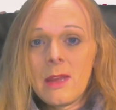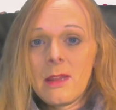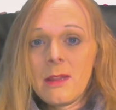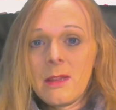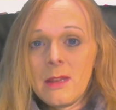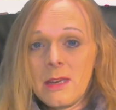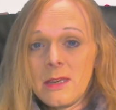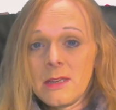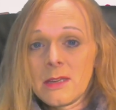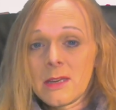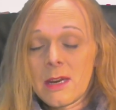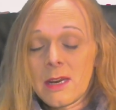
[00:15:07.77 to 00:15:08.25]

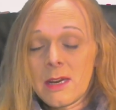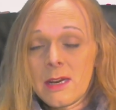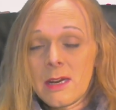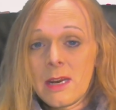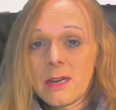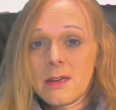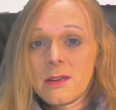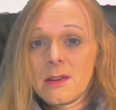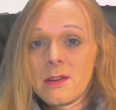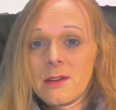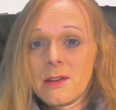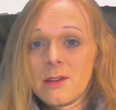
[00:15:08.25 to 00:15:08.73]
These are
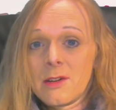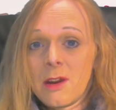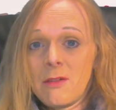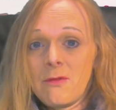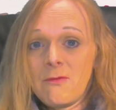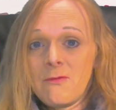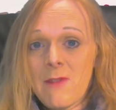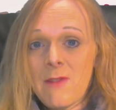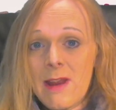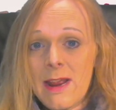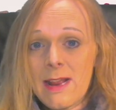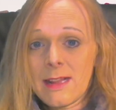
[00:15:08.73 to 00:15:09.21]
connected
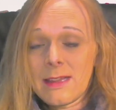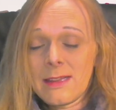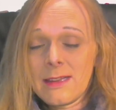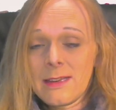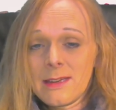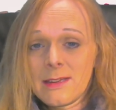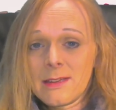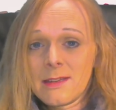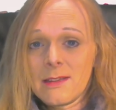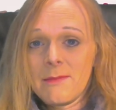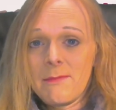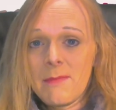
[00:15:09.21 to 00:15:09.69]
directly
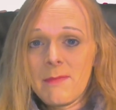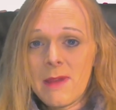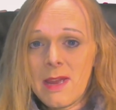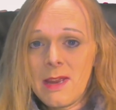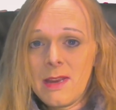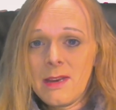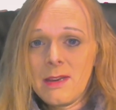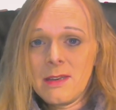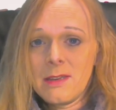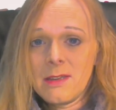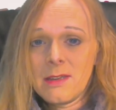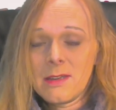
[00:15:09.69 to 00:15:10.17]
to the
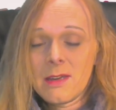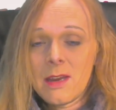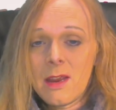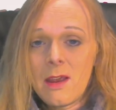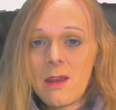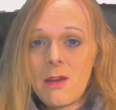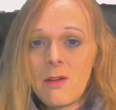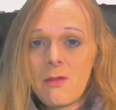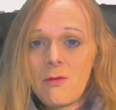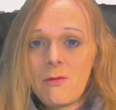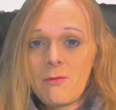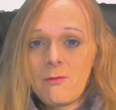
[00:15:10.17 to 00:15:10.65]
mains
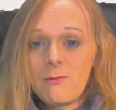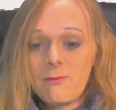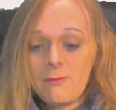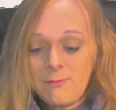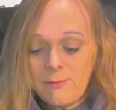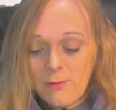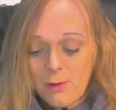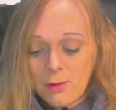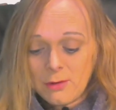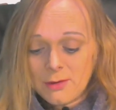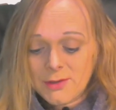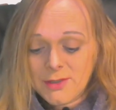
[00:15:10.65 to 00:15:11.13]

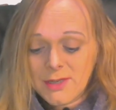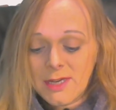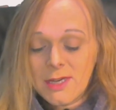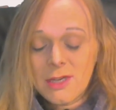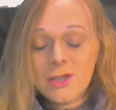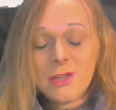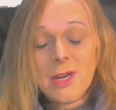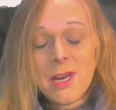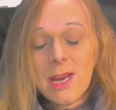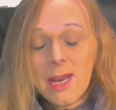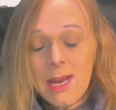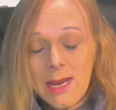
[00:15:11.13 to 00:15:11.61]

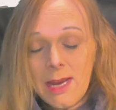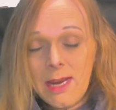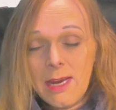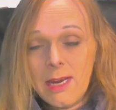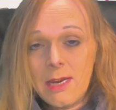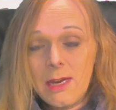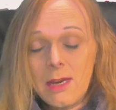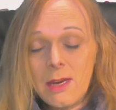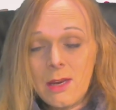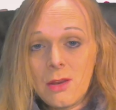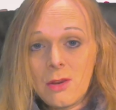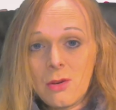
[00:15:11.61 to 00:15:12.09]
voltage
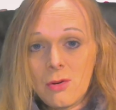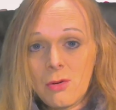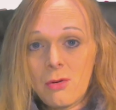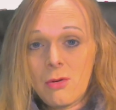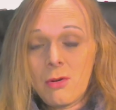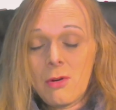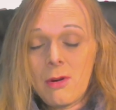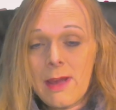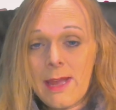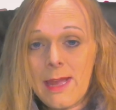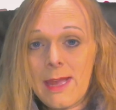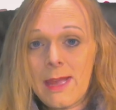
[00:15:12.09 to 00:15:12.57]
in
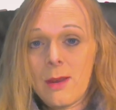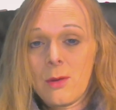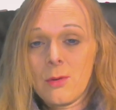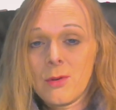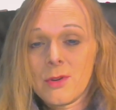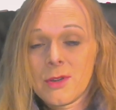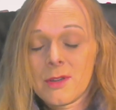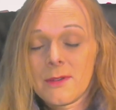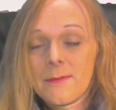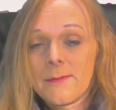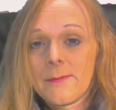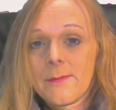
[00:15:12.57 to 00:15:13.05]
your
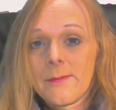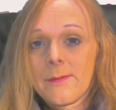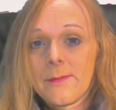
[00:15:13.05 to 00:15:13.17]
house.